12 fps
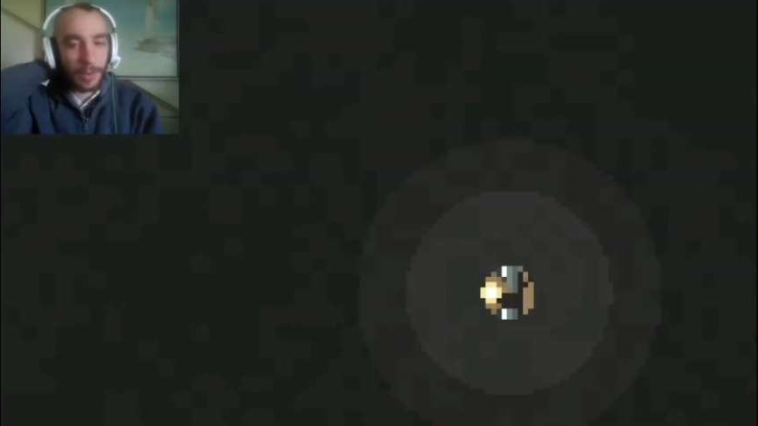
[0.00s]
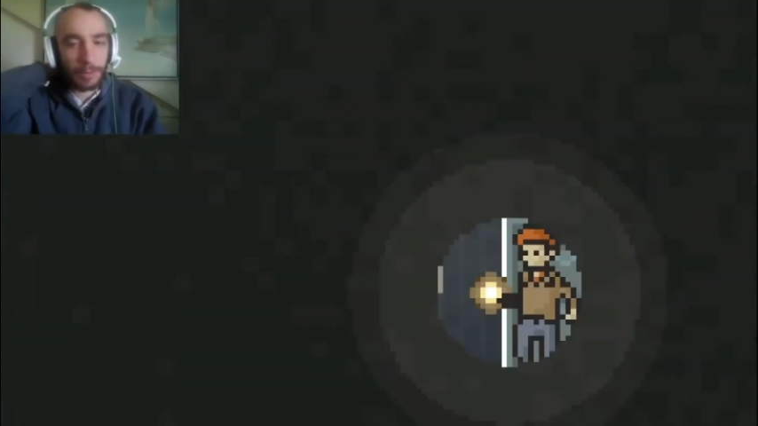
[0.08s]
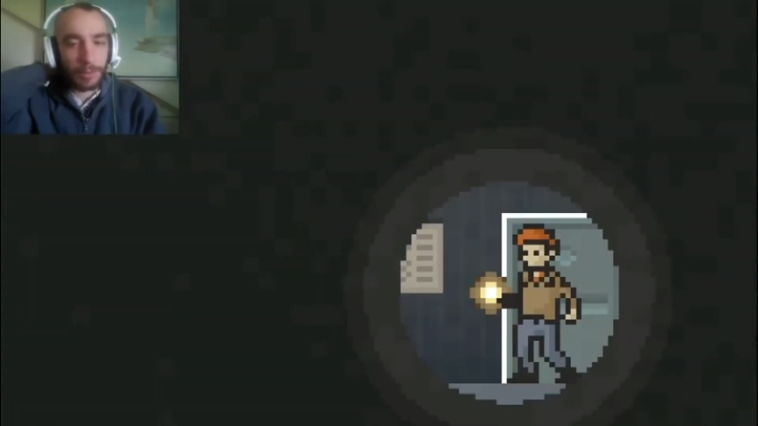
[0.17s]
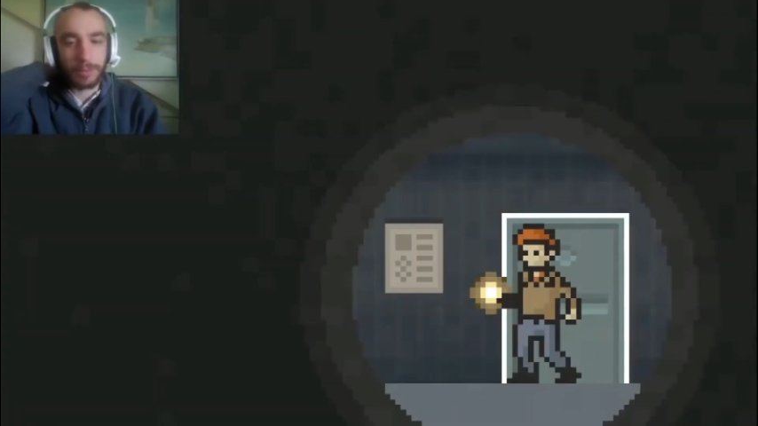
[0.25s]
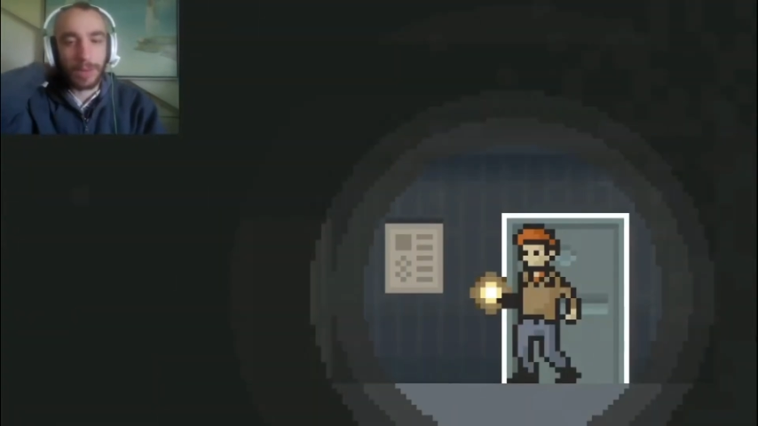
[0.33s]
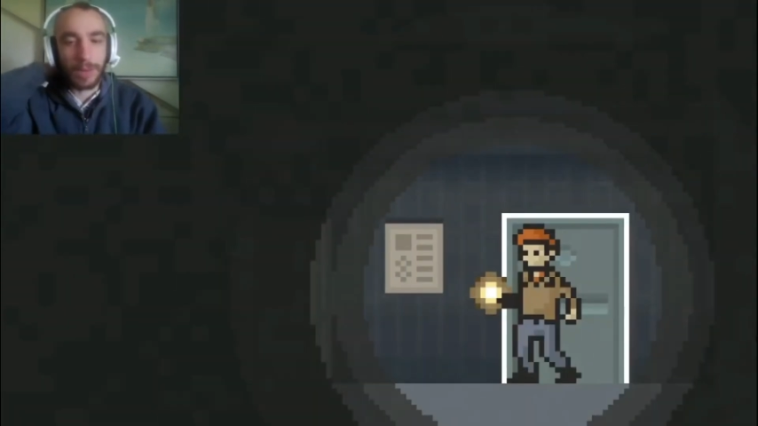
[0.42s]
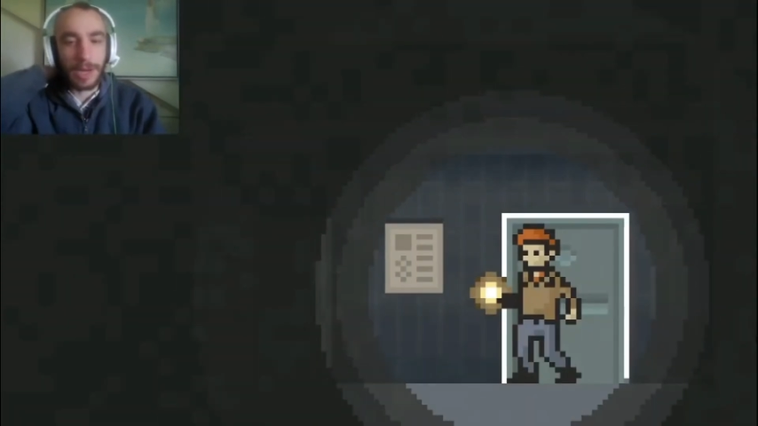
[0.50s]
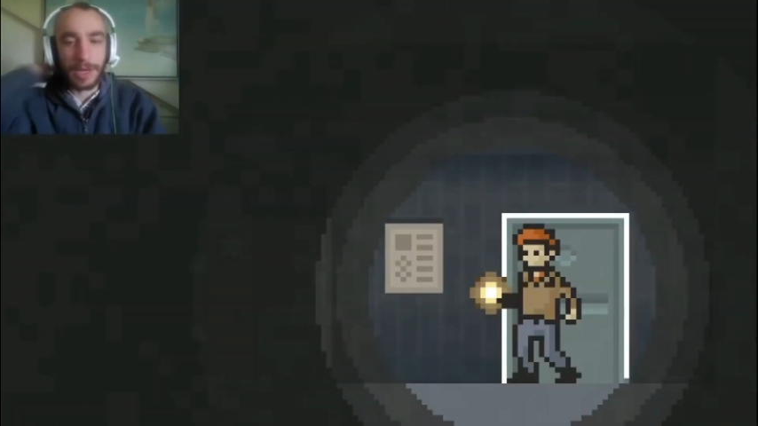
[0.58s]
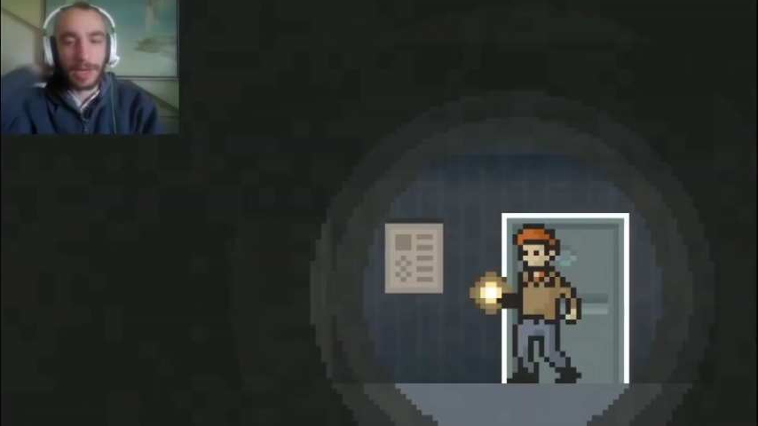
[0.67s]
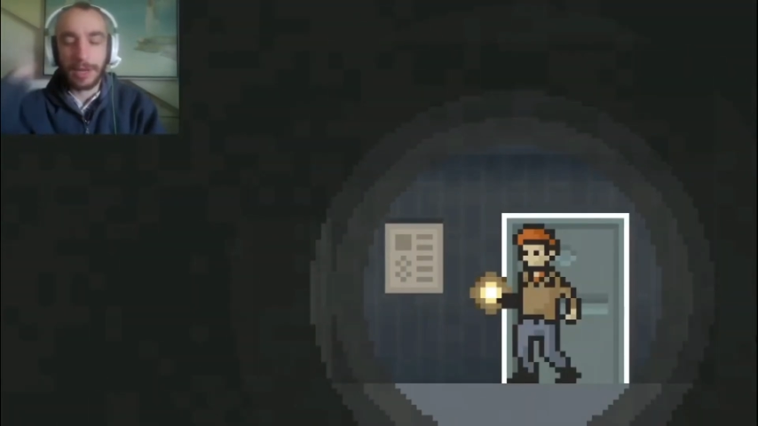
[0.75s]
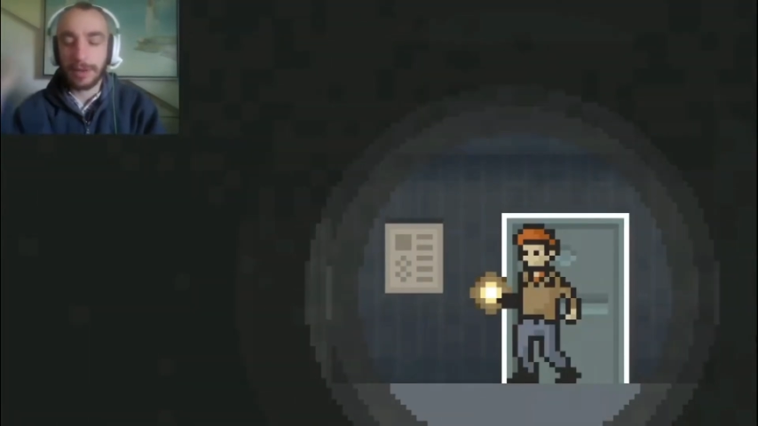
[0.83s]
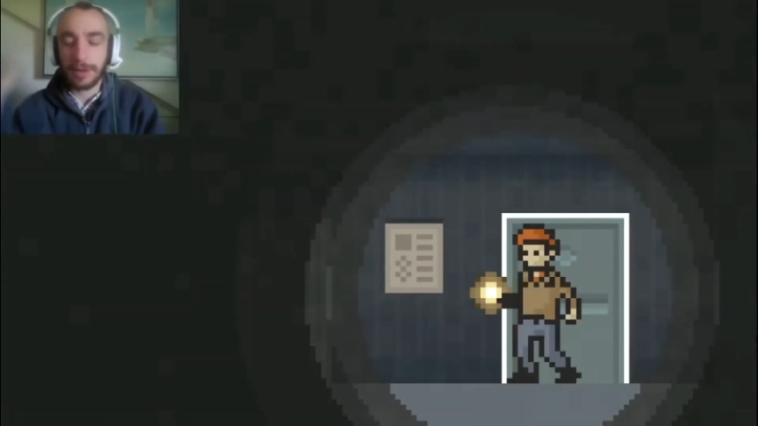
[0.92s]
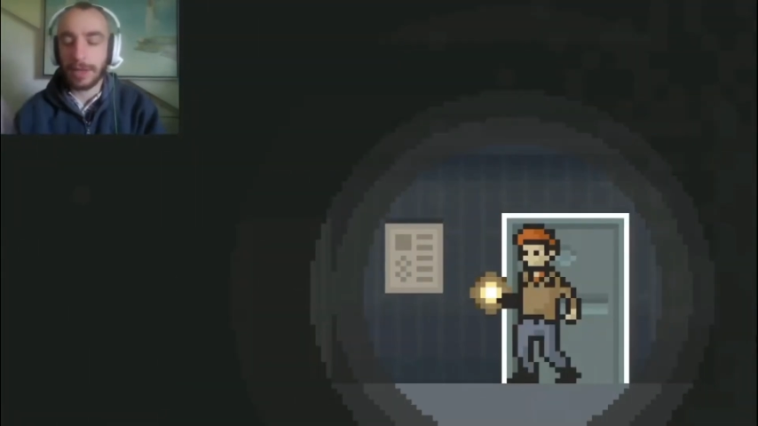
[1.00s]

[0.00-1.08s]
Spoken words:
We might need it